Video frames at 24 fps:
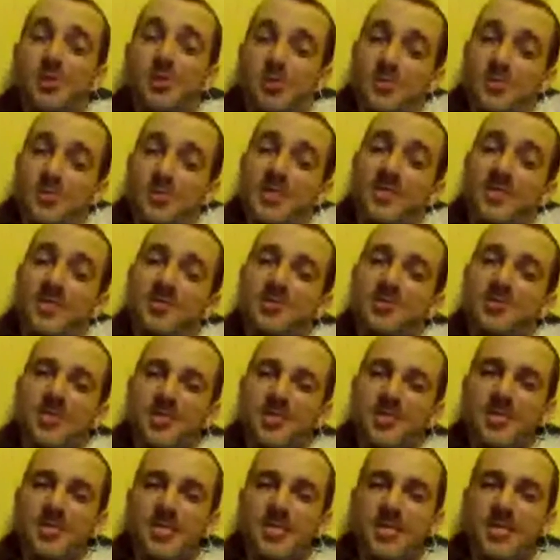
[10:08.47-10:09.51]
You can see
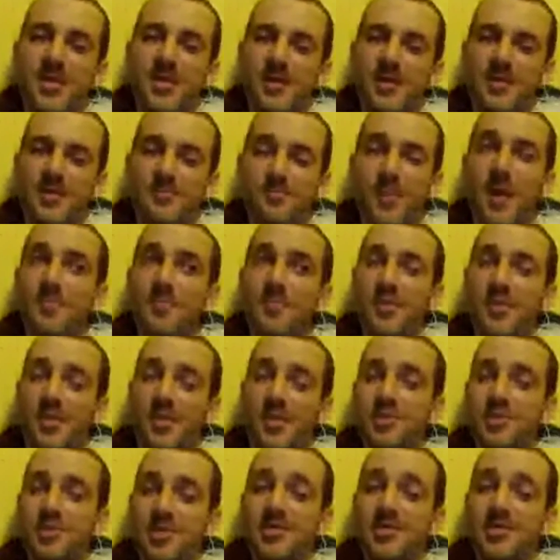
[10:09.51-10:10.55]
the
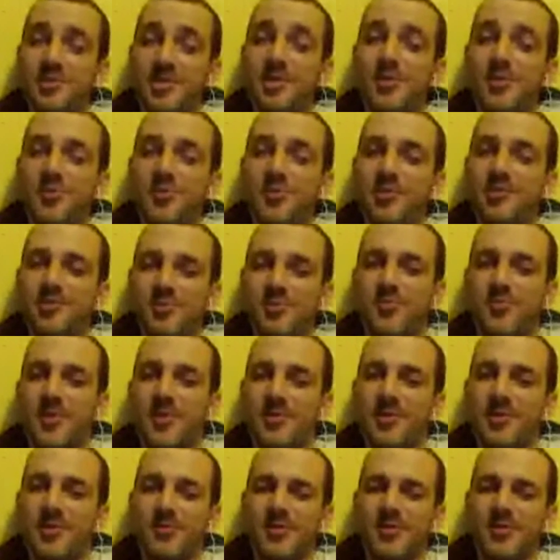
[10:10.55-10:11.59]
population has increased
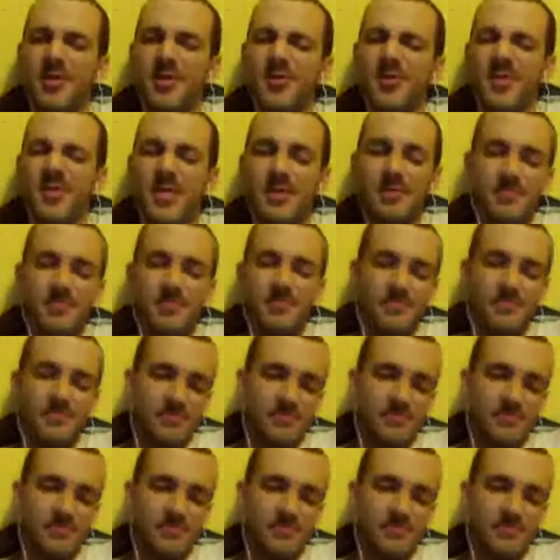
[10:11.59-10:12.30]
around here a little bit.